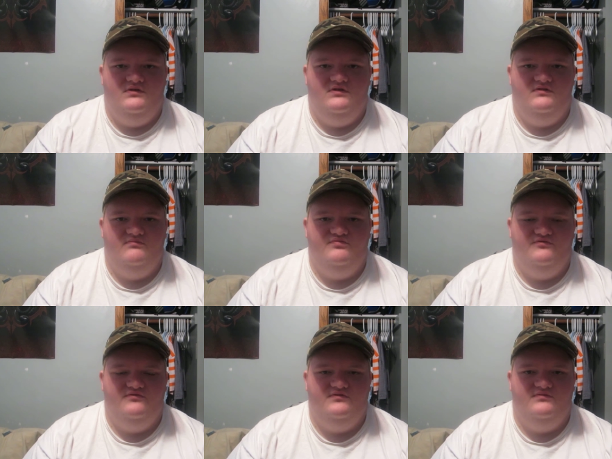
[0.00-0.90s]
and,
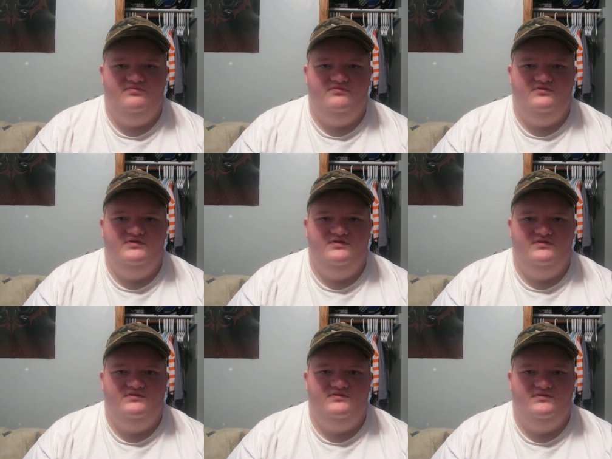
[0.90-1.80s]
and
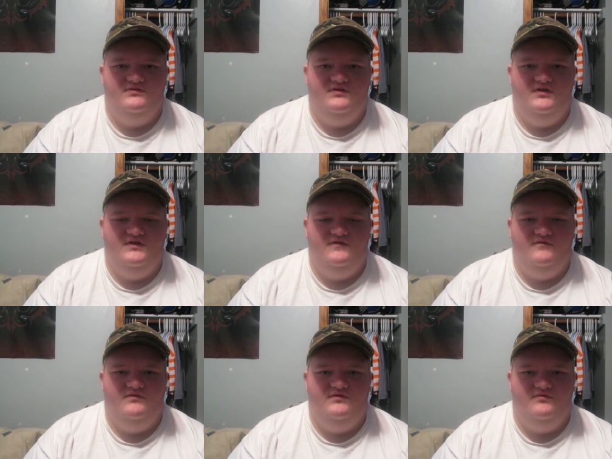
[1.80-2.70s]
then as
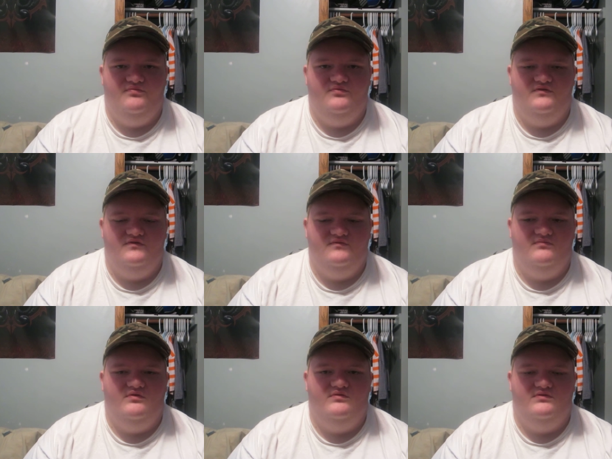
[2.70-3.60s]
for your push
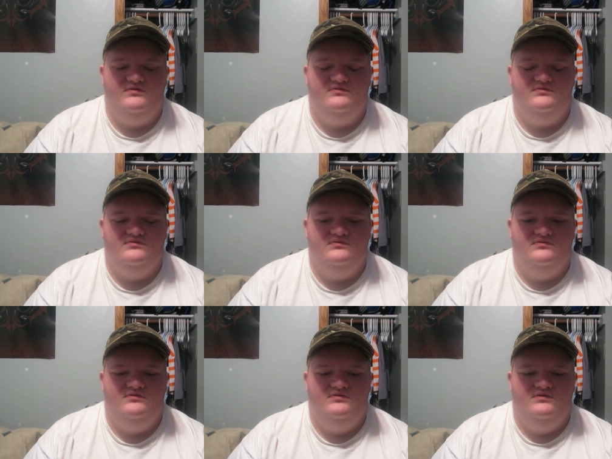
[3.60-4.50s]
more
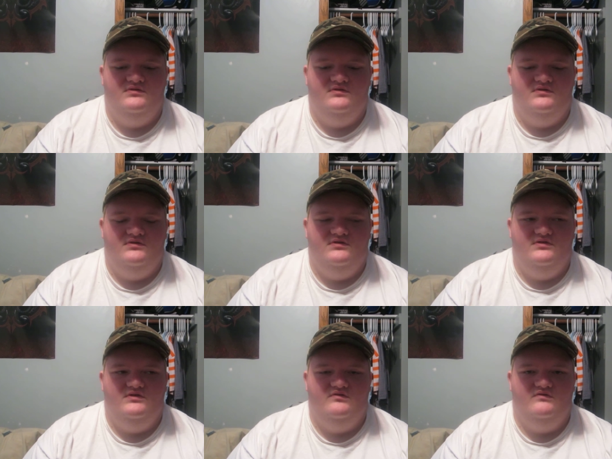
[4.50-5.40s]

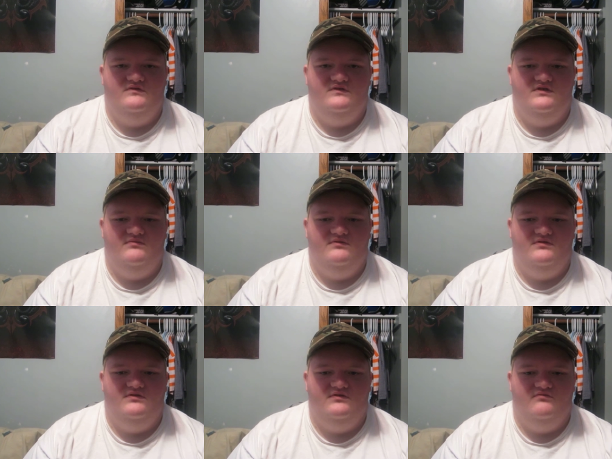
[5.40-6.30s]
you do the same
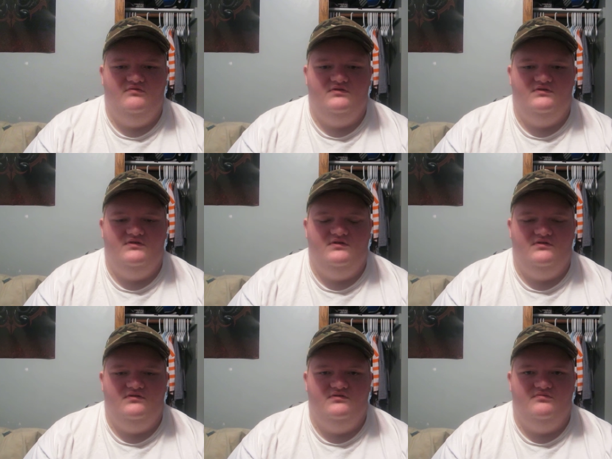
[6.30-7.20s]
thing, run down
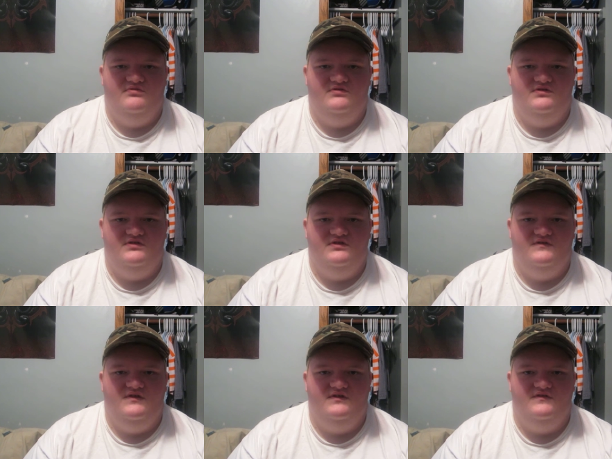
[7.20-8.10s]
all abandoned, and
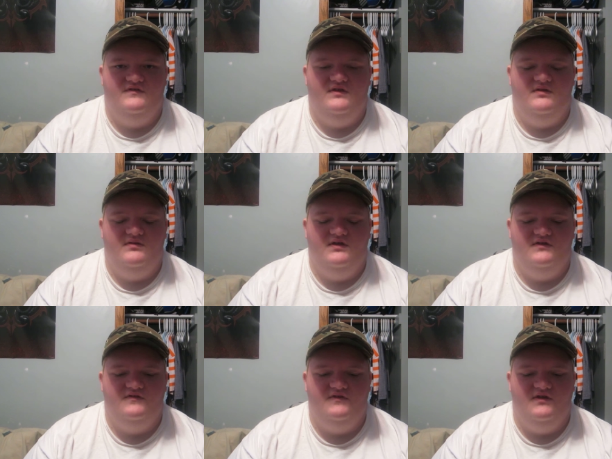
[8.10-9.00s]
then add state
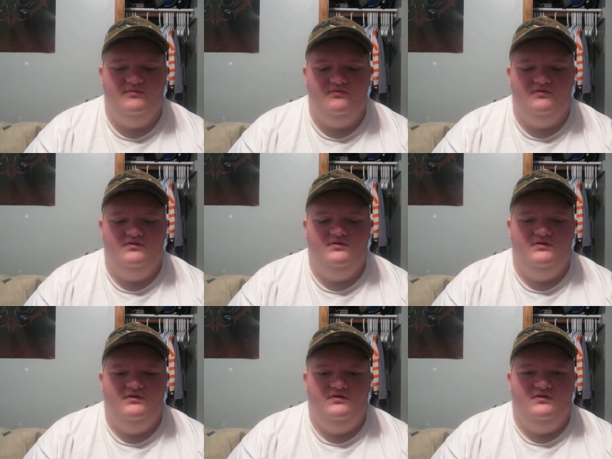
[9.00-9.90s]
add Sta-Bil.
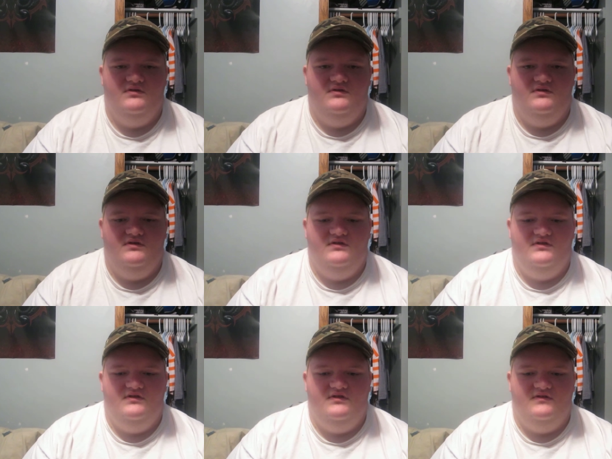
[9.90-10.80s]

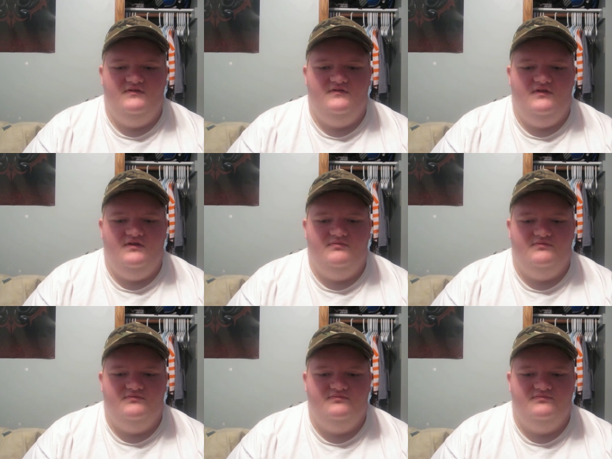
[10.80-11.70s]
And then add Sta-Bil.